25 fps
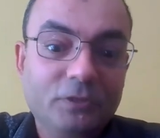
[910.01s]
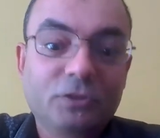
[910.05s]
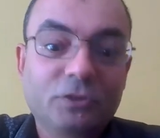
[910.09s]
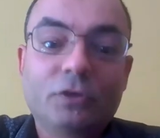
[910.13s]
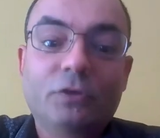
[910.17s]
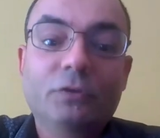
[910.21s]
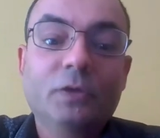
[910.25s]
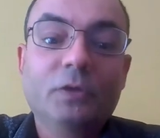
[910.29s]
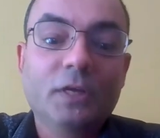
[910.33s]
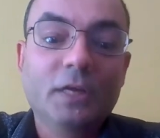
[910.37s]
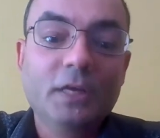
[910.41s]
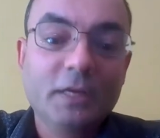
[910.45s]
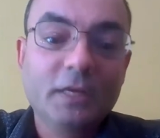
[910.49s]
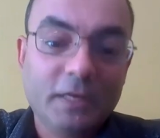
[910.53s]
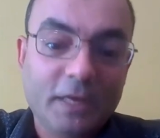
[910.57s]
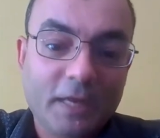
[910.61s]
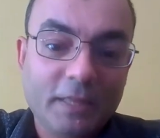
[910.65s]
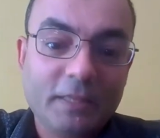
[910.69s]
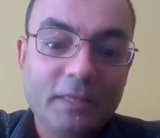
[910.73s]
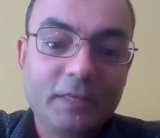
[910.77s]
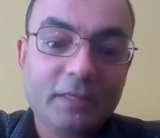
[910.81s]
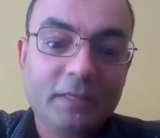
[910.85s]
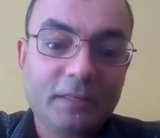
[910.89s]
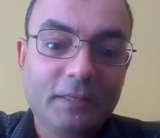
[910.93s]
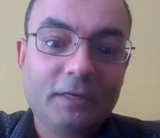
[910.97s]
So
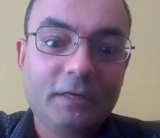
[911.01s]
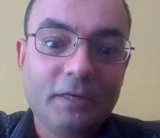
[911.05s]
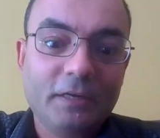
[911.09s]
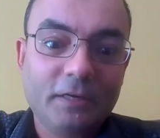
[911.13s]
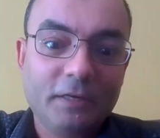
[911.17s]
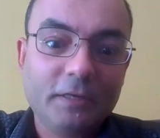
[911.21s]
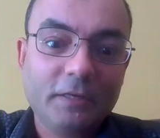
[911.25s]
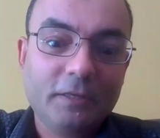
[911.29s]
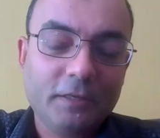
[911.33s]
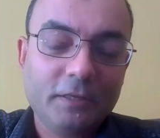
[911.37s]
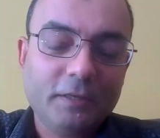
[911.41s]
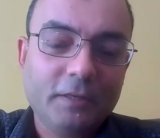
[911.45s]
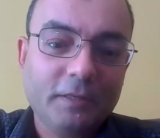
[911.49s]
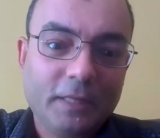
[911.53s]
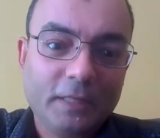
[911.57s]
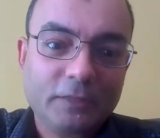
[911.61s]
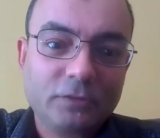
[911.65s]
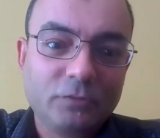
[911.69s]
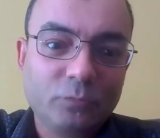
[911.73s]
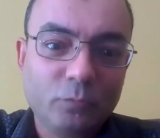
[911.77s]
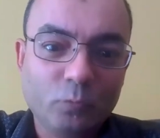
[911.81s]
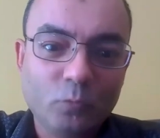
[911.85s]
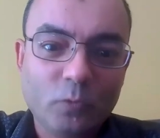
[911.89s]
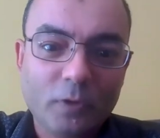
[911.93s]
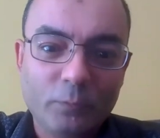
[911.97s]
I think they're
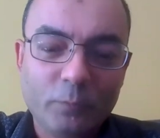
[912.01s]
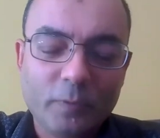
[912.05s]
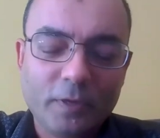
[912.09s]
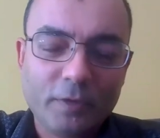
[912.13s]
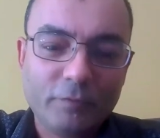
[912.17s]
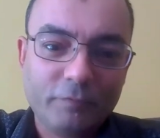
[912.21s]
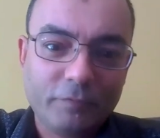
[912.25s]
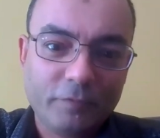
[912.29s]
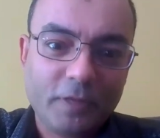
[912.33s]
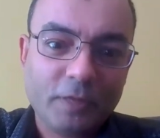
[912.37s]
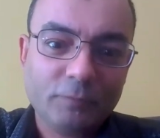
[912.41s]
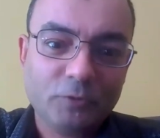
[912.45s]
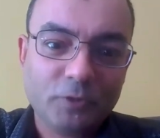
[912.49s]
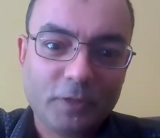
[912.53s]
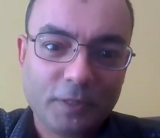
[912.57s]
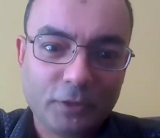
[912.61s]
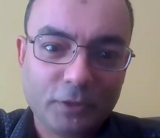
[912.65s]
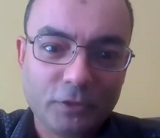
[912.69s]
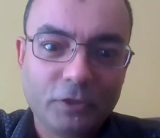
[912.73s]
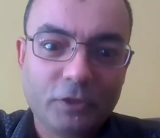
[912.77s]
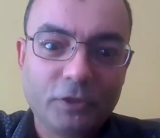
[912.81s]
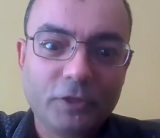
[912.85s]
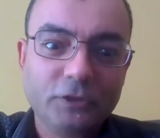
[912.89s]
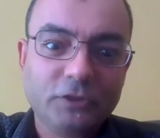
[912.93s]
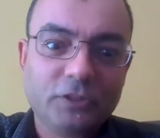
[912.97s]
that's one way for them to
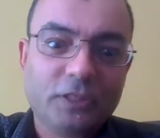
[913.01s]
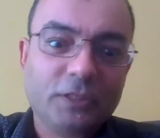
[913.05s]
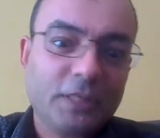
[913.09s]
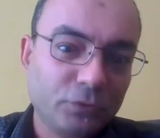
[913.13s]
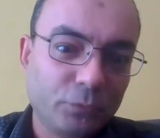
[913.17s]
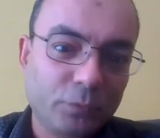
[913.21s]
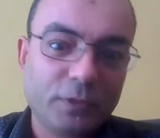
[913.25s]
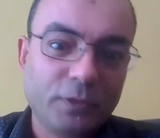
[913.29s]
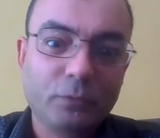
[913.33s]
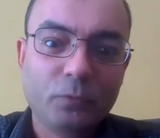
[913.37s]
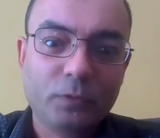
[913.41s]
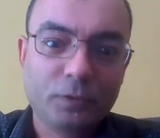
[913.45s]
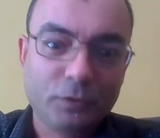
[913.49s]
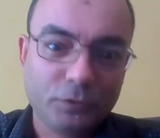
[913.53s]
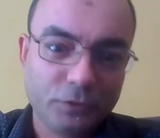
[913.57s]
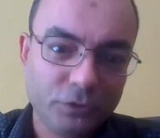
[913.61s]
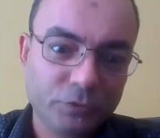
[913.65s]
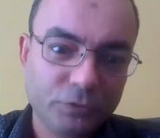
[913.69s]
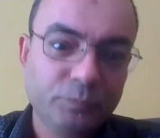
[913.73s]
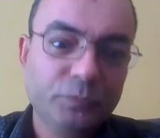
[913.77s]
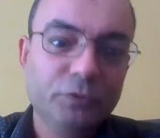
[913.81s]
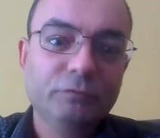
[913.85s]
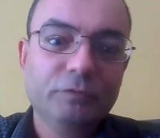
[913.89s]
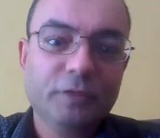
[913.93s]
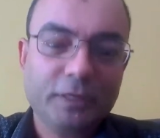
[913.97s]
acknowledge that's where the world
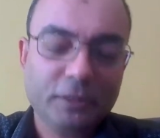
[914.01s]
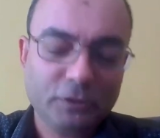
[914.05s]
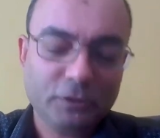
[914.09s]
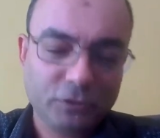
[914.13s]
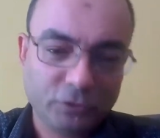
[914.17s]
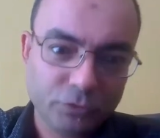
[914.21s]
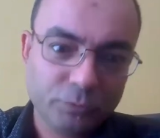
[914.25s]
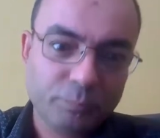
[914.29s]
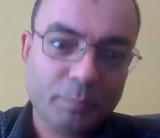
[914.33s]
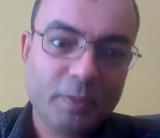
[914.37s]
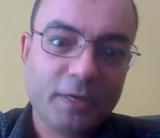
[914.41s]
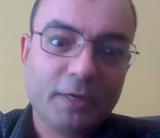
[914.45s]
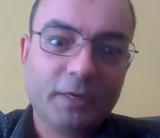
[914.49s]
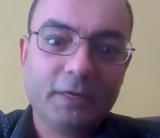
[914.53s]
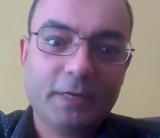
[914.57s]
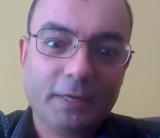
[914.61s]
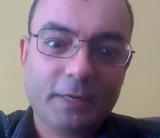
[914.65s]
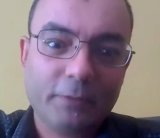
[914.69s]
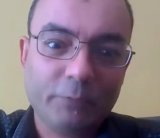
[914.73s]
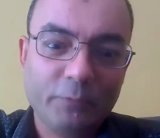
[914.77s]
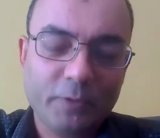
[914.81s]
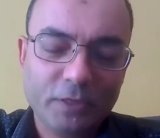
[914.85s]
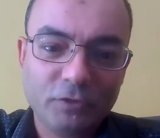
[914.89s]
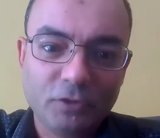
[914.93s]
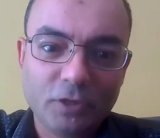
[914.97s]
is moving. So it's better
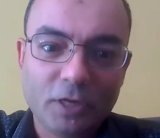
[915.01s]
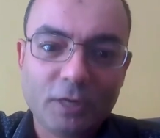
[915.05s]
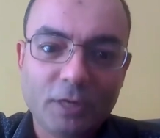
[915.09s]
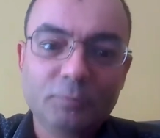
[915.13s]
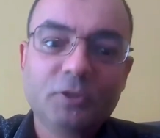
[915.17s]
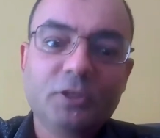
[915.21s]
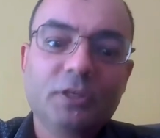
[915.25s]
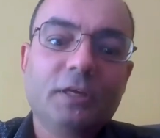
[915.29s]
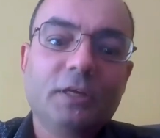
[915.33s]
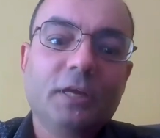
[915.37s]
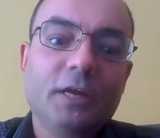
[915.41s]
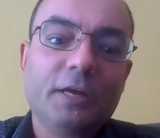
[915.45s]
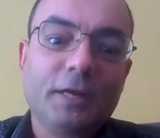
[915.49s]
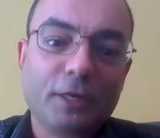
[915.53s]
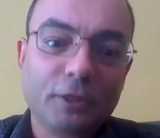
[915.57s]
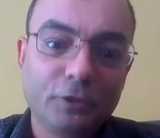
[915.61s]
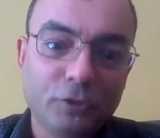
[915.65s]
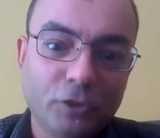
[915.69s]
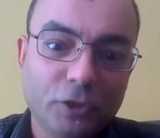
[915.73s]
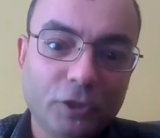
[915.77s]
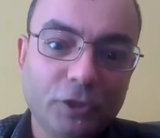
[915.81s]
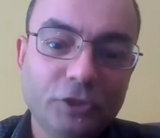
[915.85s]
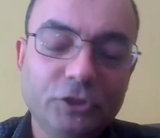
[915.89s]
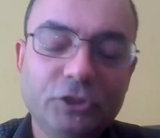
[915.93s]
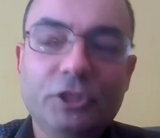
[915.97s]
that we adopt it and
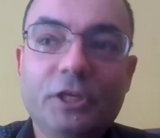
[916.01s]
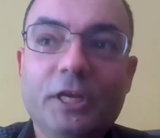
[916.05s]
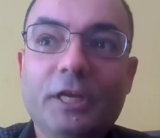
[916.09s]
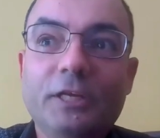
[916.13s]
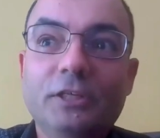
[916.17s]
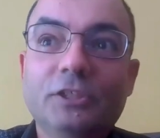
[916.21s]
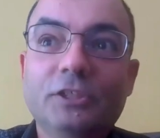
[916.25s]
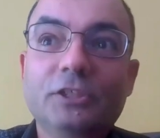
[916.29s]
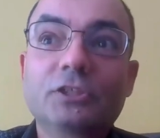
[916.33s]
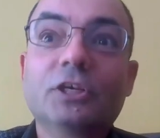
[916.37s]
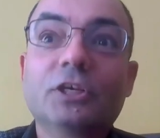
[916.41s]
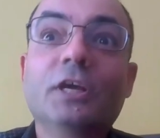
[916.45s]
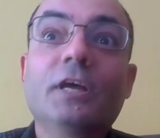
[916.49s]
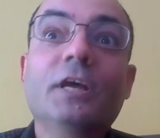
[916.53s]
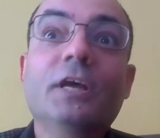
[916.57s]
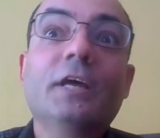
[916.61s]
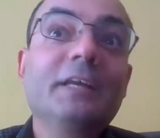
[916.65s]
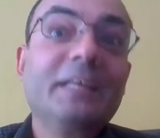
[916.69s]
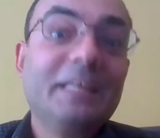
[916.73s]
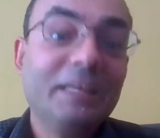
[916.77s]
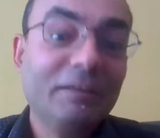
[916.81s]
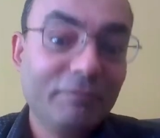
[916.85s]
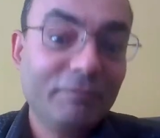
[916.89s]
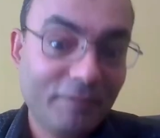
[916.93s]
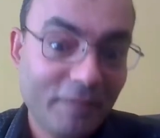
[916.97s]
acknowledge it and just
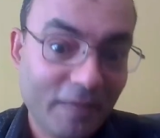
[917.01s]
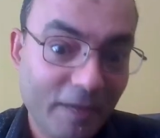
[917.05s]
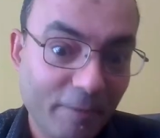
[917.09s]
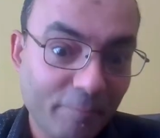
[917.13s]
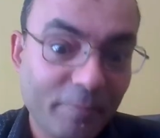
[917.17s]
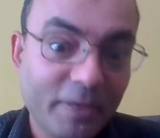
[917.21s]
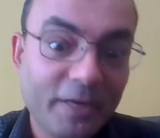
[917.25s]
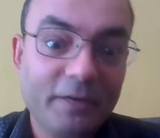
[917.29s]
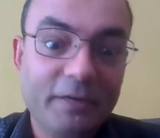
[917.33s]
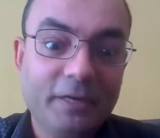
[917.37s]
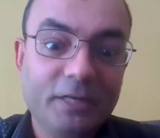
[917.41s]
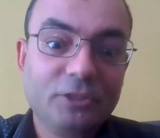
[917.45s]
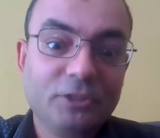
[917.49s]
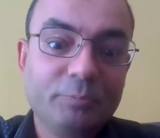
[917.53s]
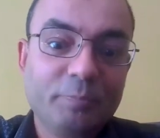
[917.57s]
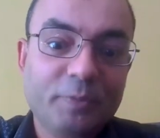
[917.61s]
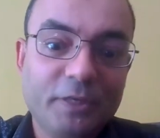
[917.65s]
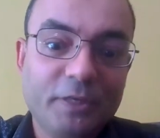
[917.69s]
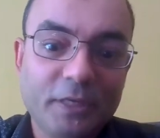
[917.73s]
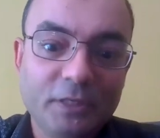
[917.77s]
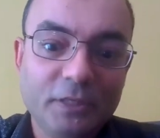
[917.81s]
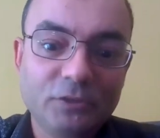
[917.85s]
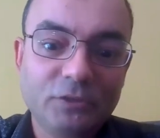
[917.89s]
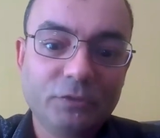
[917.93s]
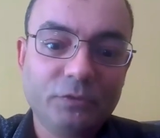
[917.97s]
give that better
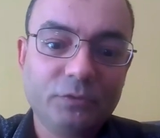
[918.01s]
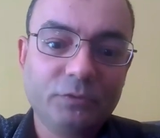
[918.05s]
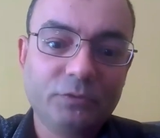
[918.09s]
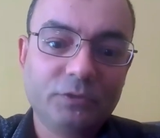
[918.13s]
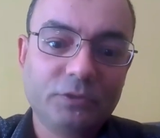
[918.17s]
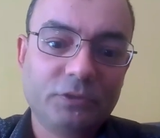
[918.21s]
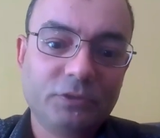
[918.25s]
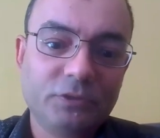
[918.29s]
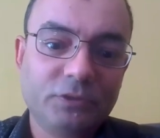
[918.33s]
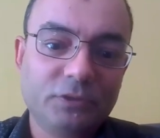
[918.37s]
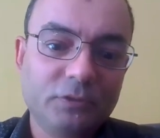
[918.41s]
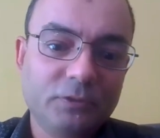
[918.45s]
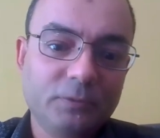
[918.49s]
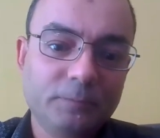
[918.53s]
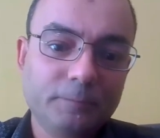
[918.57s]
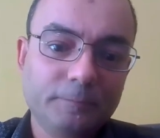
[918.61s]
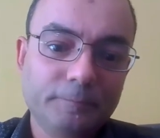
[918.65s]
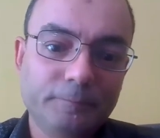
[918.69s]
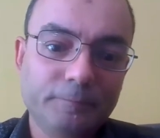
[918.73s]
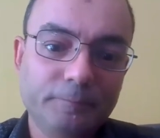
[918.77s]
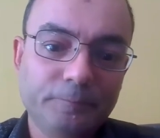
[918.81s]
experience to users.